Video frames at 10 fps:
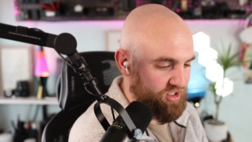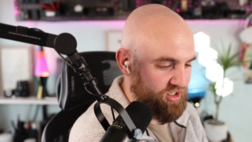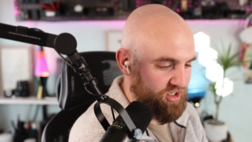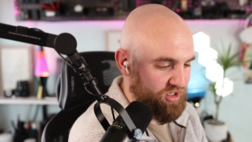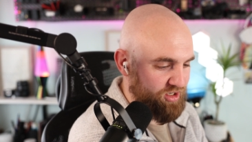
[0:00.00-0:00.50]

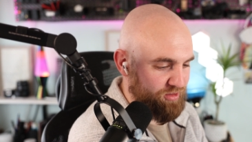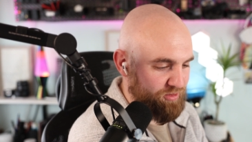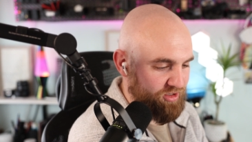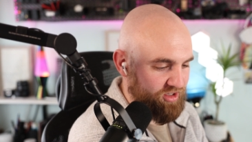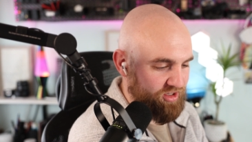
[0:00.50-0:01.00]
Uh,
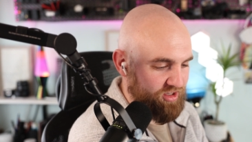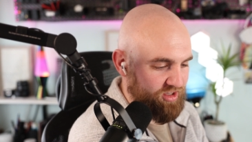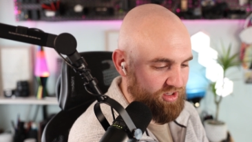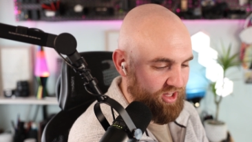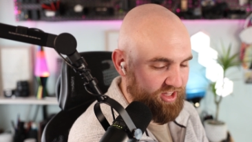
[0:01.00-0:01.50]

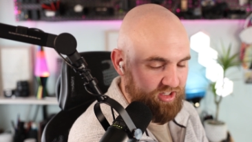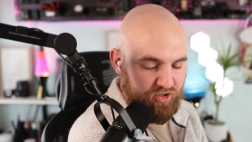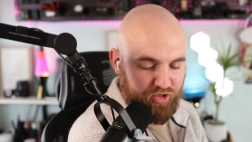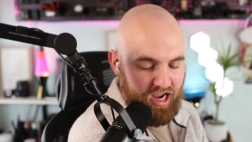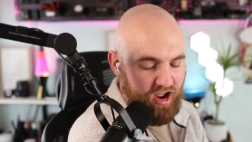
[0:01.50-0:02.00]
like they're
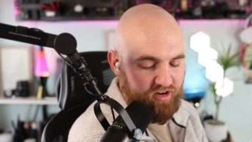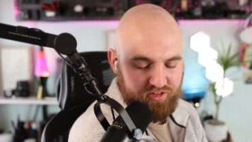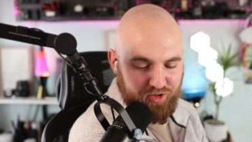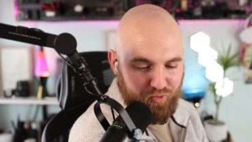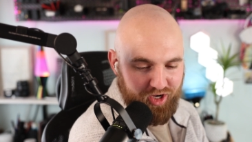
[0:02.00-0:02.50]
going out of
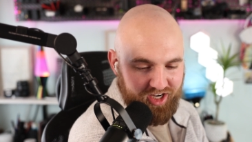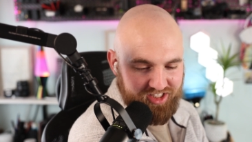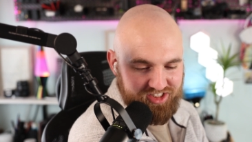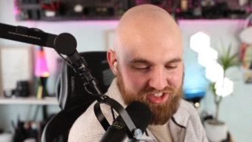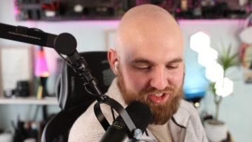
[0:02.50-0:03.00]
their way
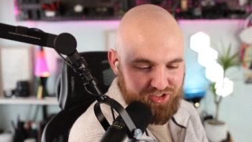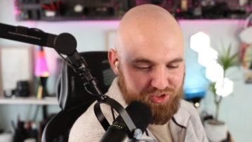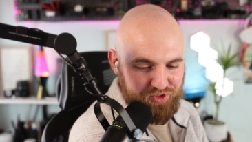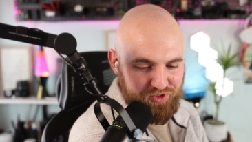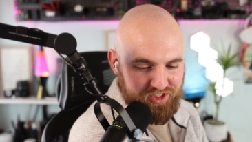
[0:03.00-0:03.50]

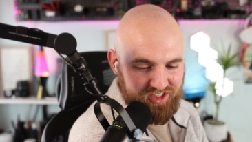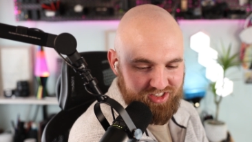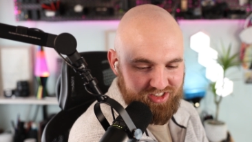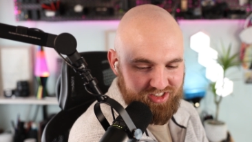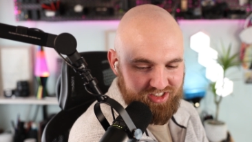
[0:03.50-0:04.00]
to
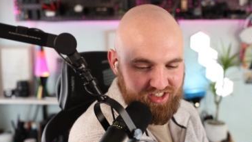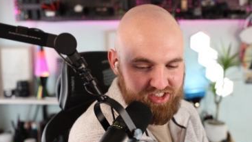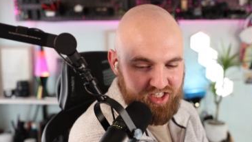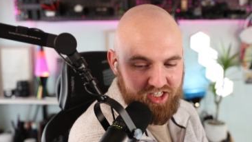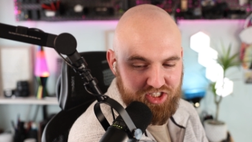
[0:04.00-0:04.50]

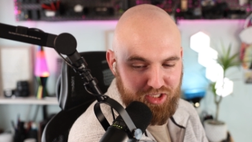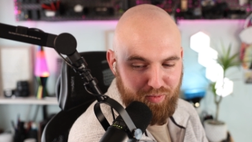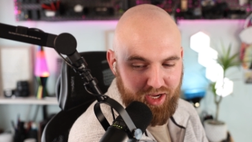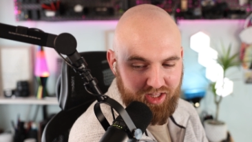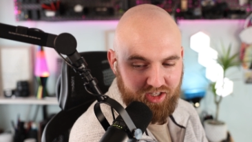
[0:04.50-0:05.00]
intentionally
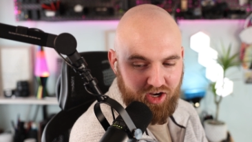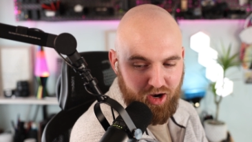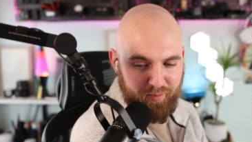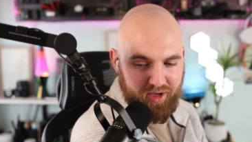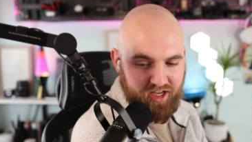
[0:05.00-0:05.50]
make the
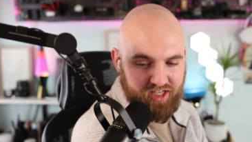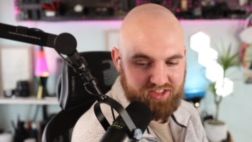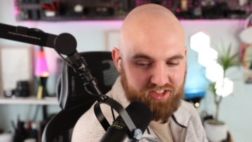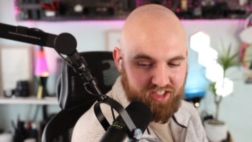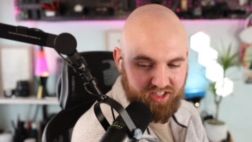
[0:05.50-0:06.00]
comment
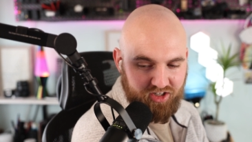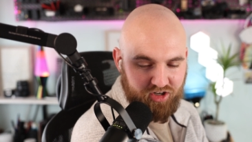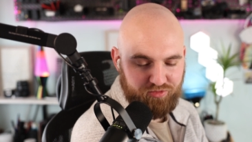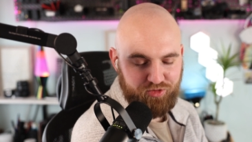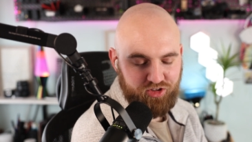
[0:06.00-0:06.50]
as like
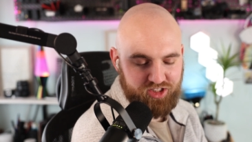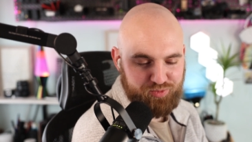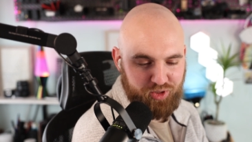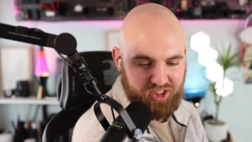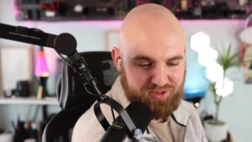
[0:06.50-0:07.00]
hurtful as
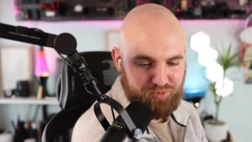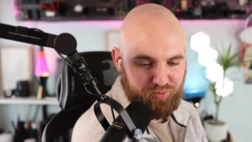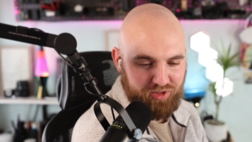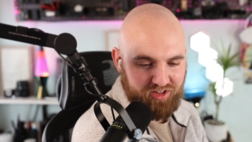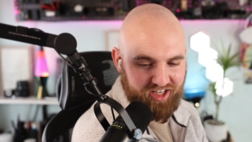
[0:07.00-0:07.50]
possible,
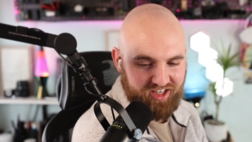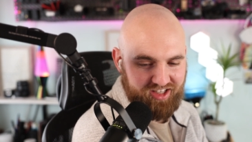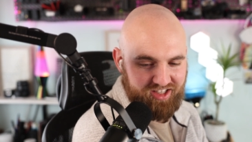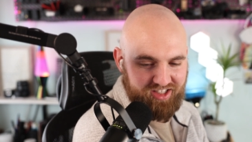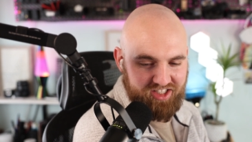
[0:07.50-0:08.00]
but like
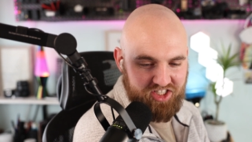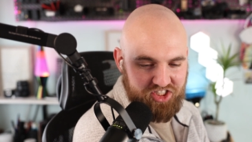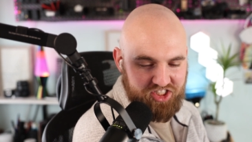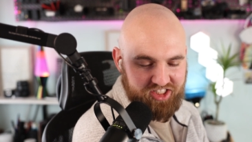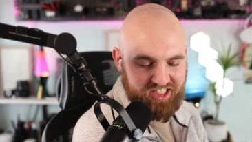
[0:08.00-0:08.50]

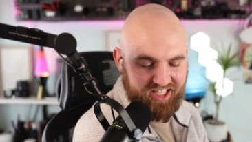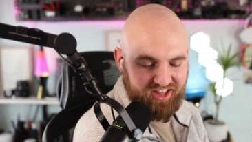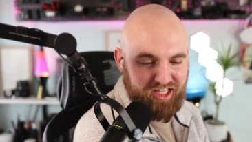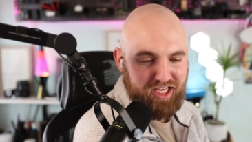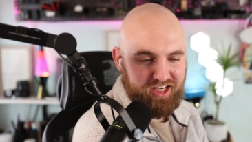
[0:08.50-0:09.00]
she's like
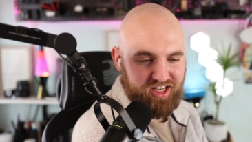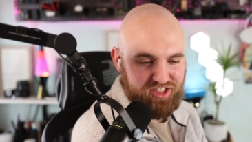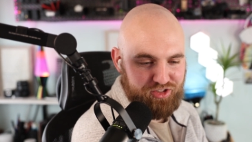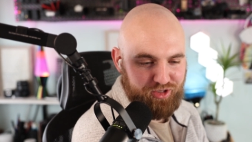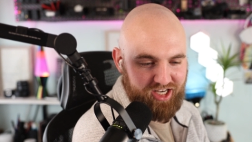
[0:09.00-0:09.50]
leaned
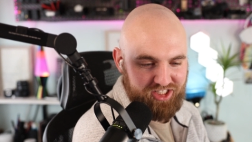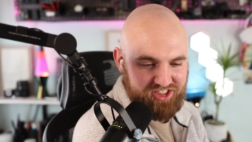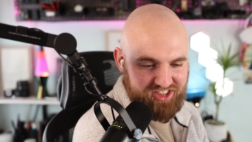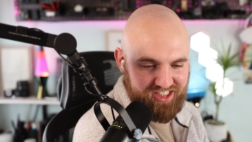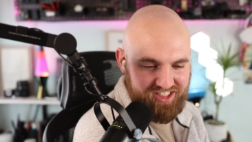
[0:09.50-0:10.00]
into it and
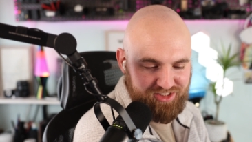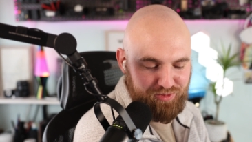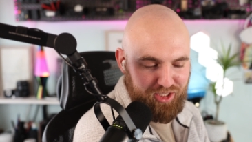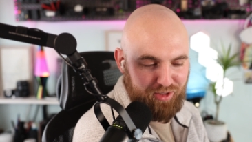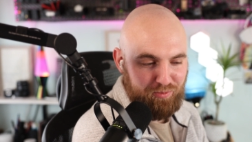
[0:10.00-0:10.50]
just is
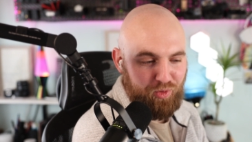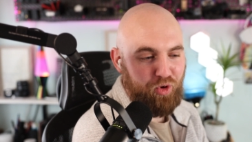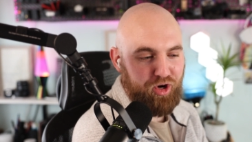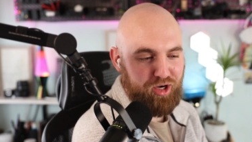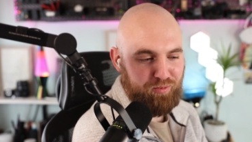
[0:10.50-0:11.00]
being
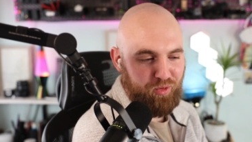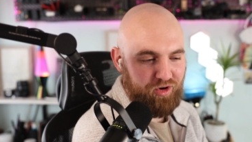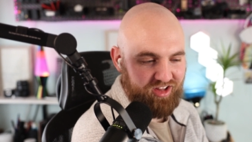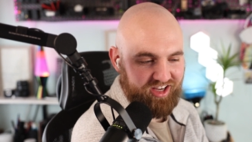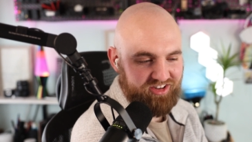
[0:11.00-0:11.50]
more and more
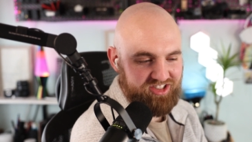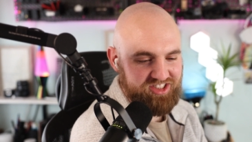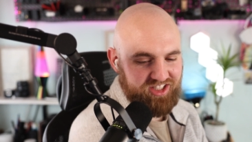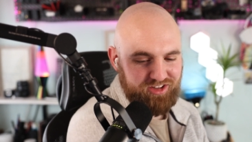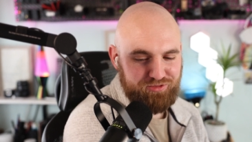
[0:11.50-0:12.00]
like
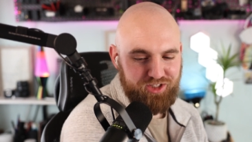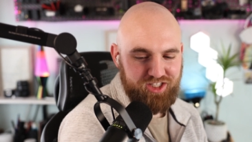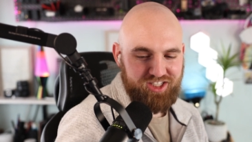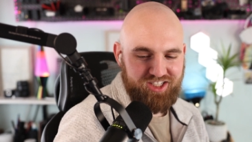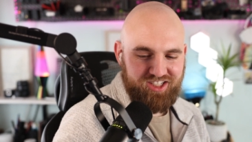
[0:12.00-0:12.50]
herself
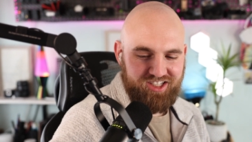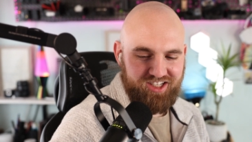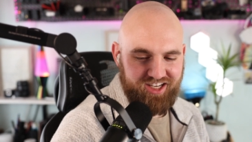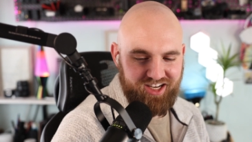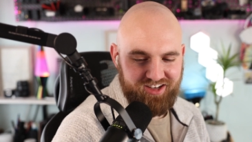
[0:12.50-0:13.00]

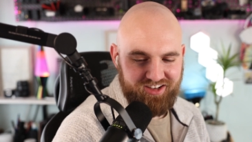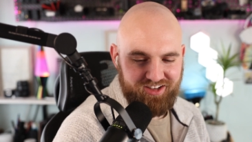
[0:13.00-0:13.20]
and uh,